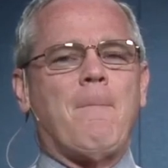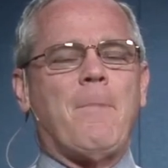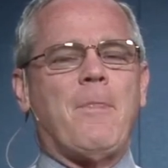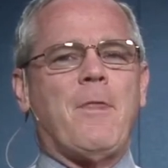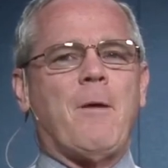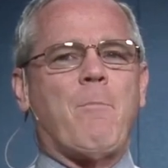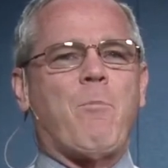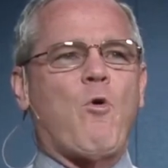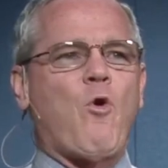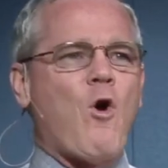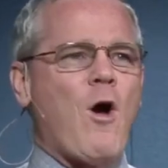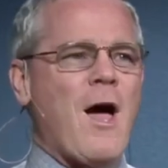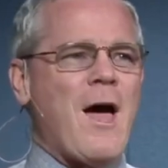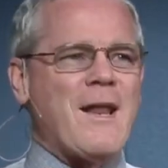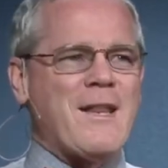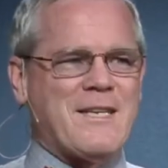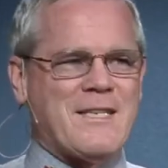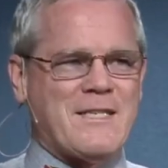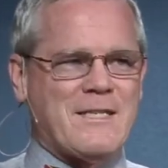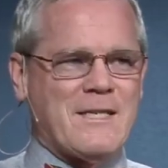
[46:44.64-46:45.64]
the
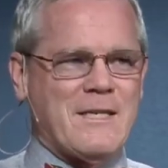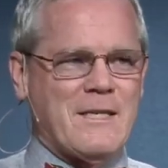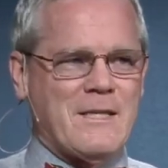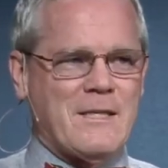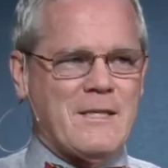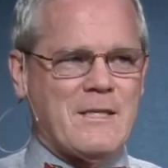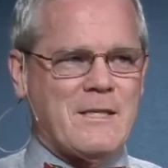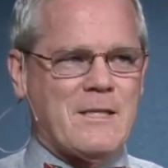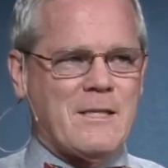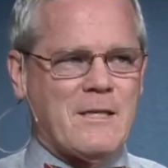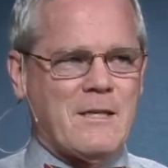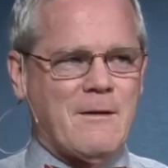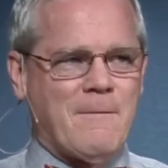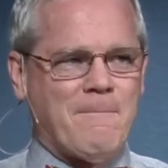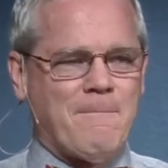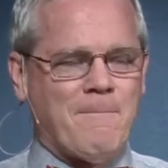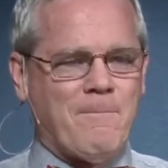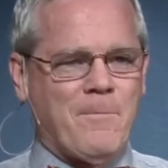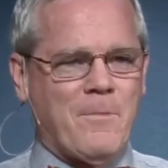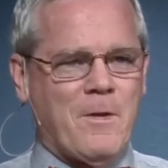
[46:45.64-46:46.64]
Protestants,
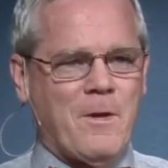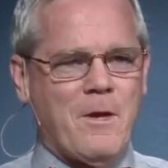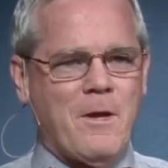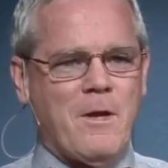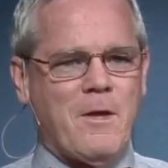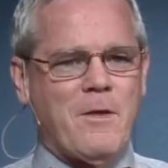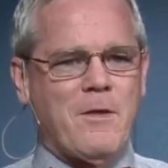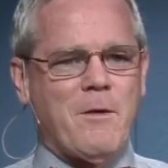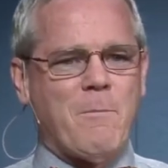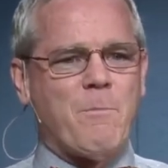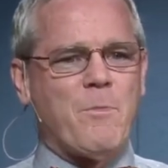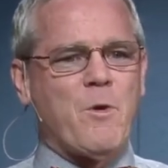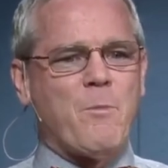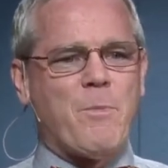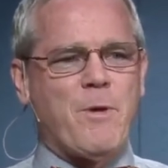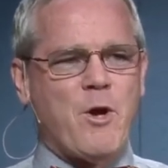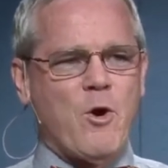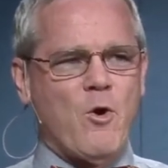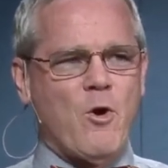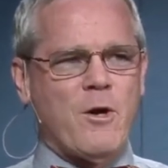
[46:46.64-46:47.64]
the
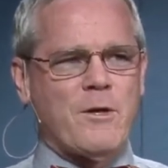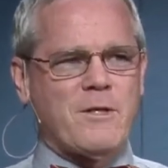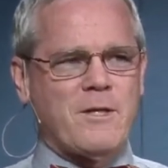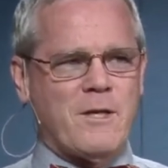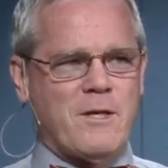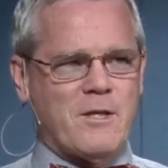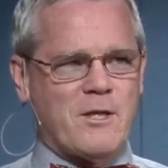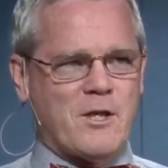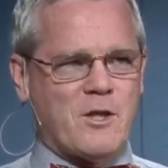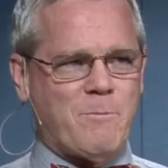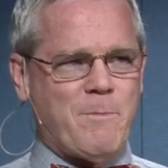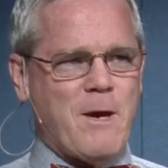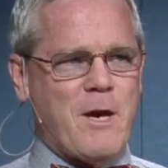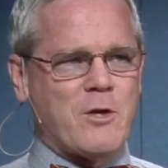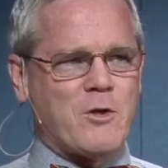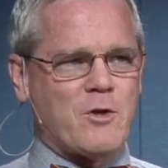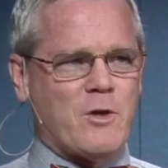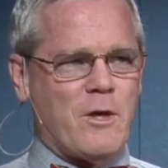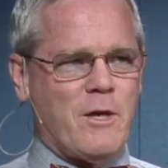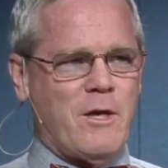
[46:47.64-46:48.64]
Puritans
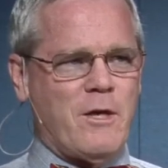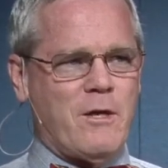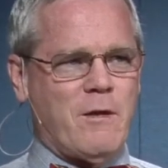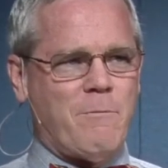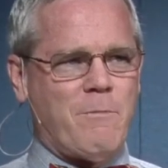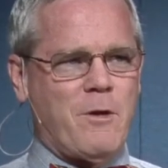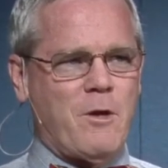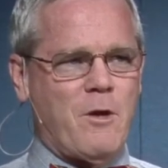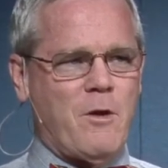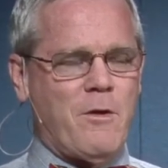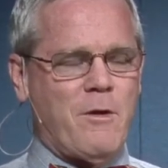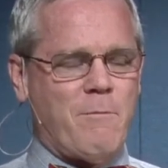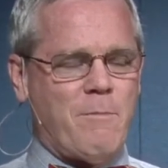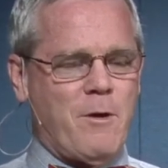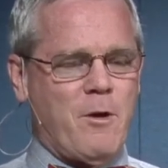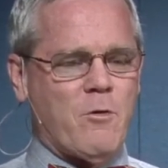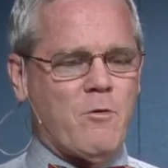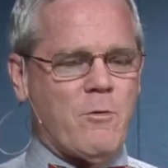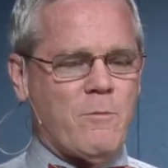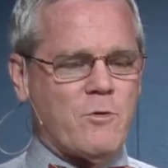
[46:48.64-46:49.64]
especially, and the
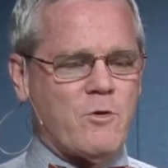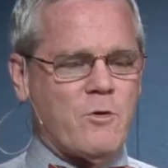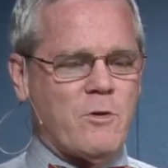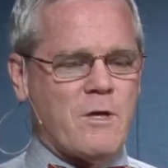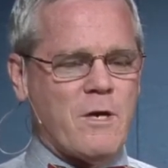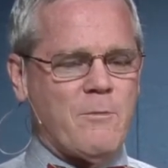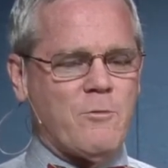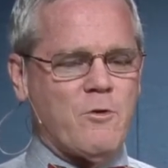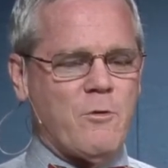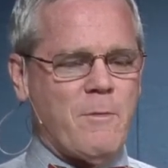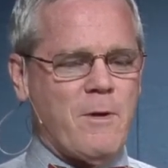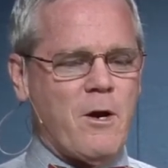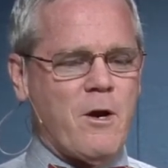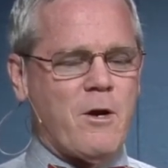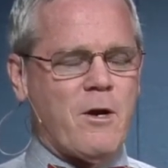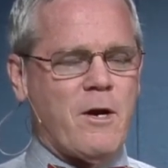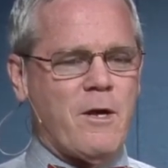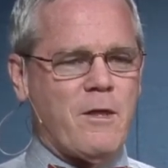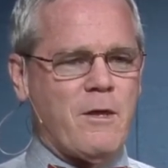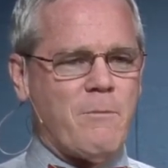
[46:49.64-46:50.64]
Pilgrims who had come to
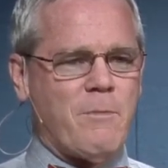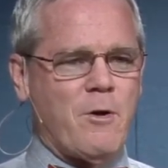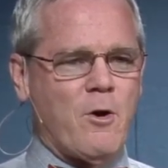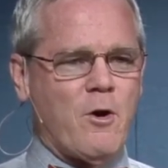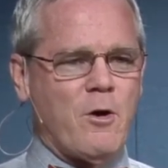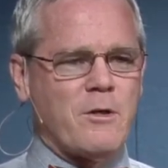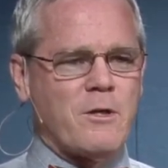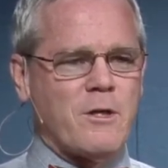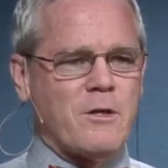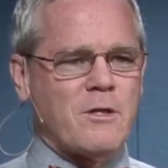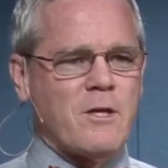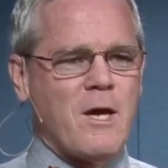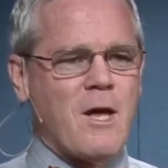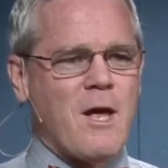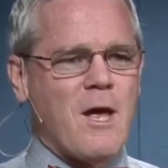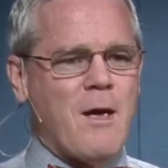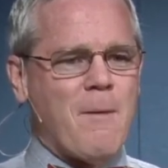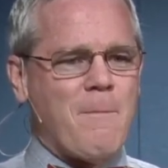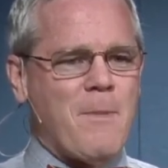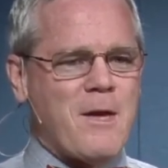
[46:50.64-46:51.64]
America, and the Puritans,
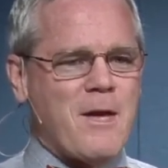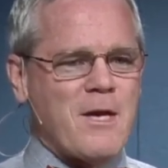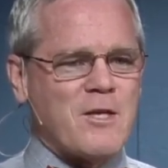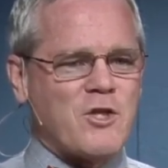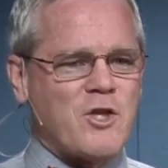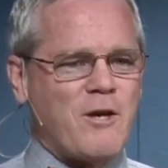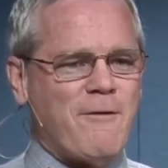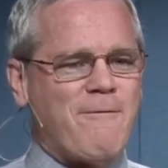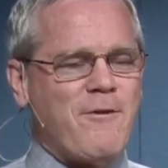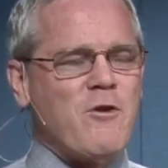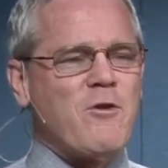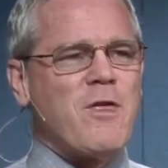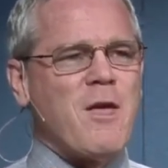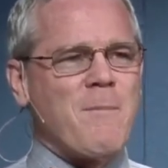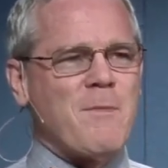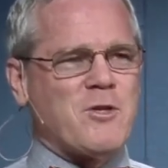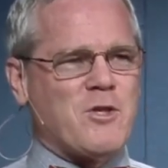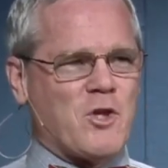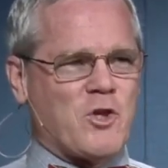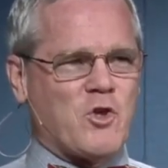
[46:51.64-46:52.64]
because she viewed
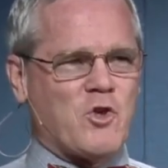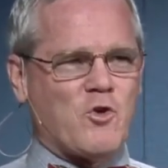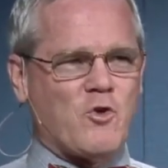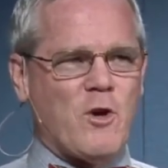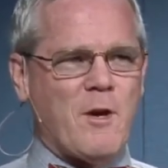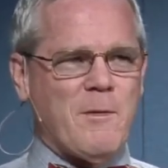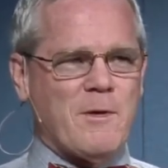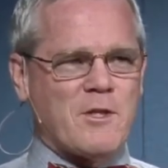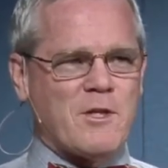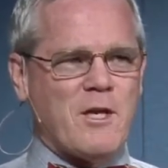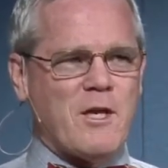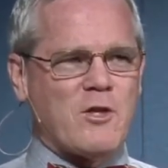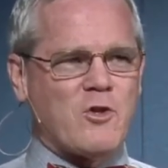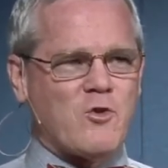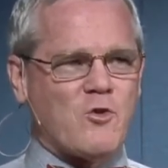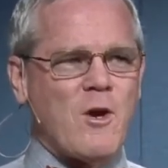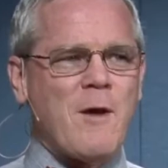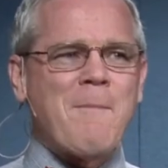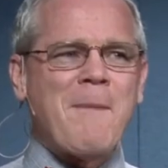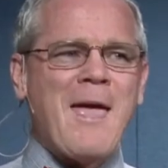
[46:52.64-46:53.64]
them as extremists. The
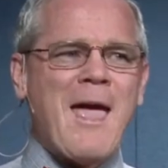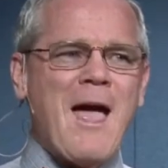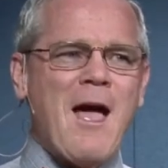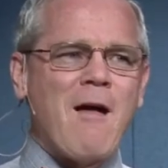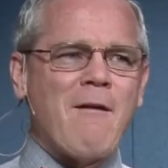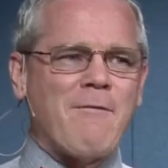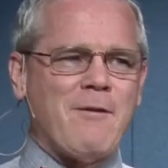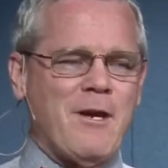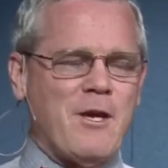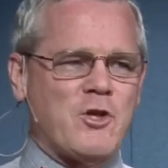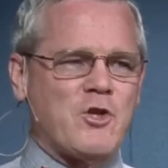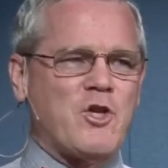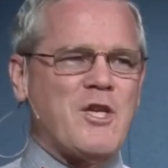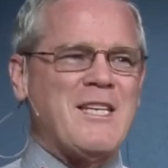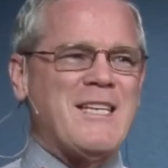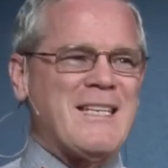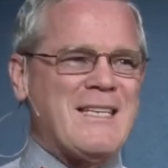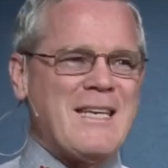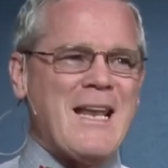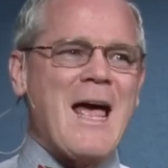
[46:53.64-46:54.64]
extreme Calvinists she
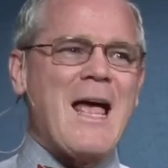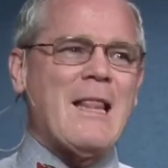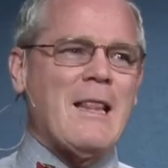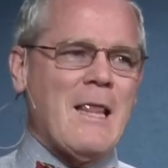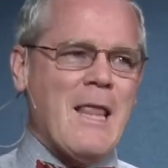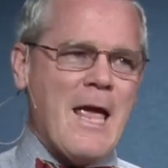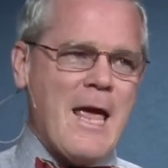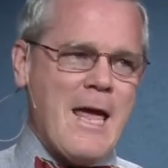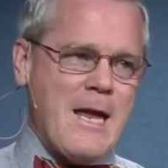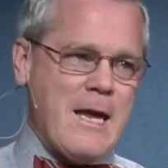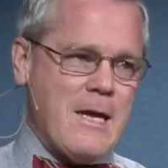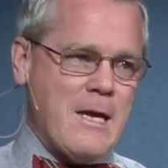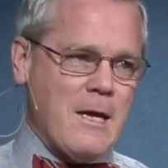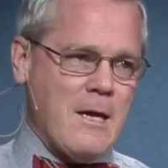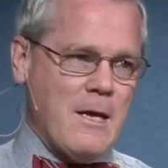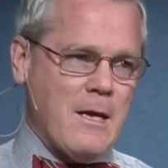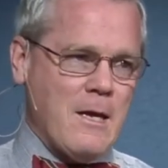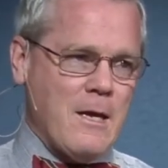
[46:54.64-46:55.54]
did not like.